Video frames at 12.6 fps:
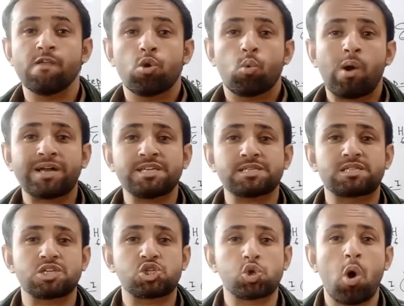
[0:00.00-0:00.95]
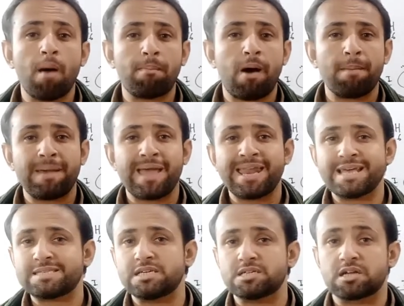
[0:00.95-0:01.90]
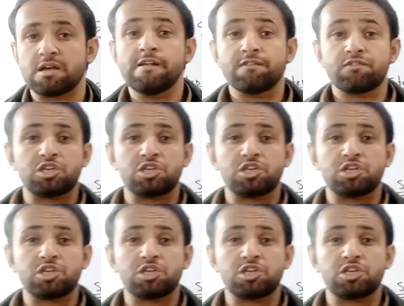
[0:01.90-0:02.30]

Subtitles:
What is the job of an acid? The